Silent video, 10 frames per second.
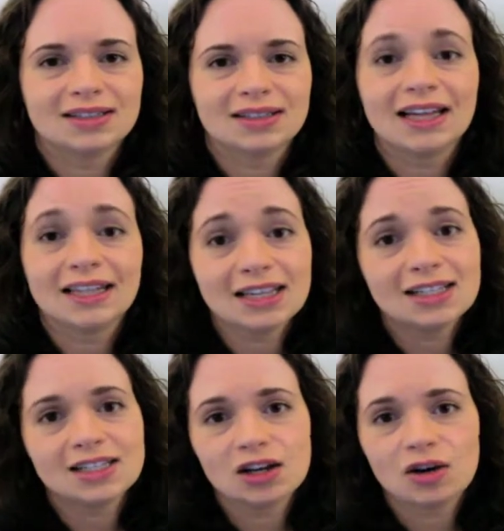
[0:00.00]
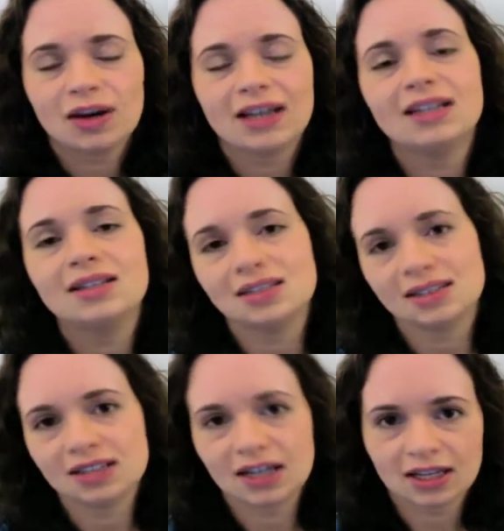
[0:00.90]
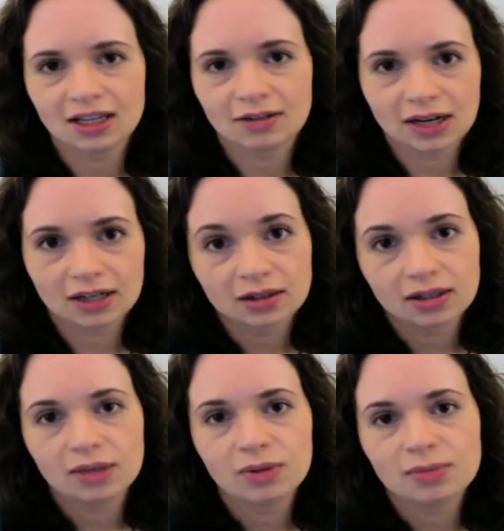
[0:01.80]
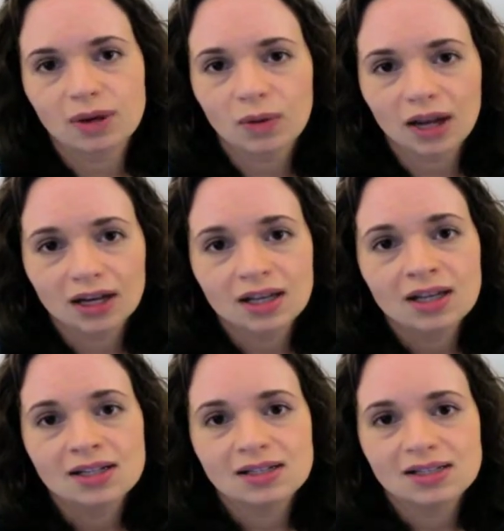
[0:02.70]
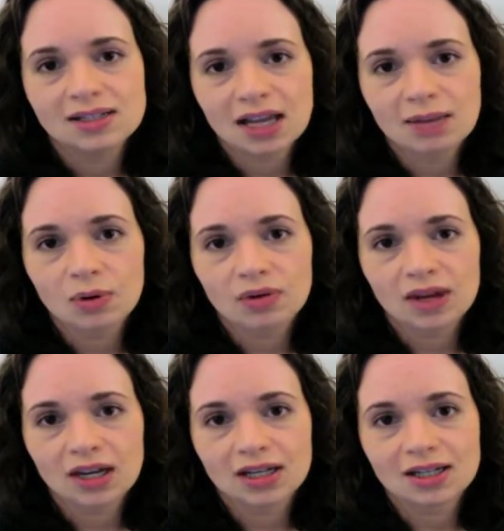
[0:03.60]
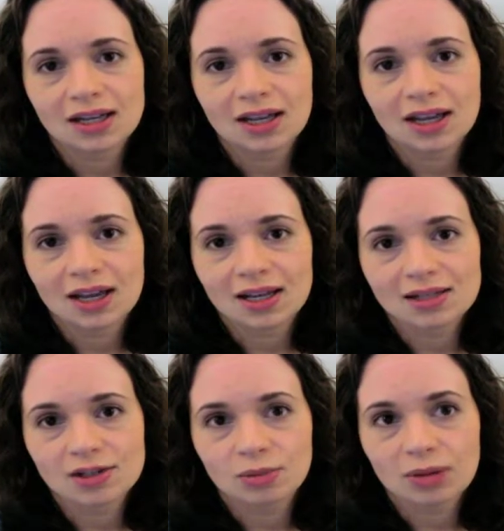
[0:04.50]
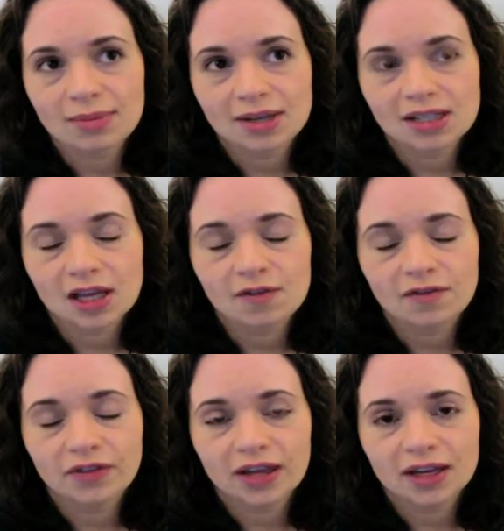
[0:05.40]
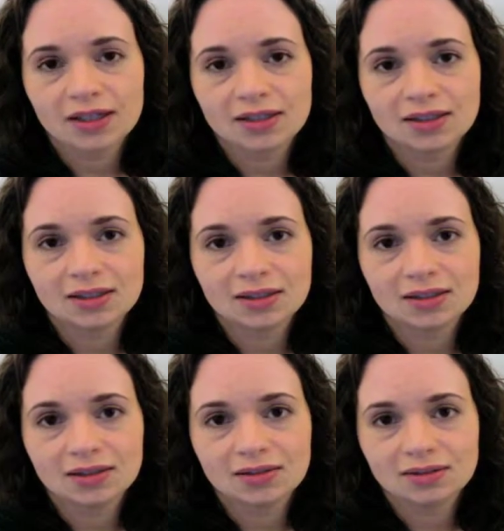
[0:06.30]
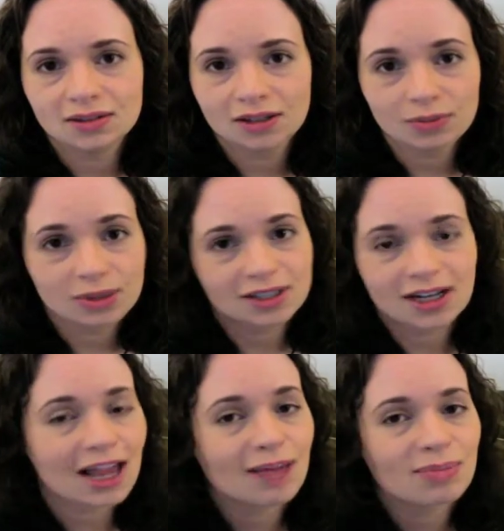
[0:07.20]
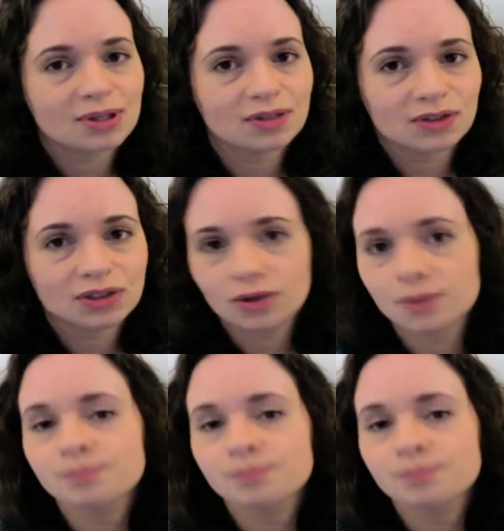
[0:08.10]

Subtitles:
I need to know and I need to check in regularly with my weight to stay motivated and to remind myself, like, you look at what's going to happen if you don't.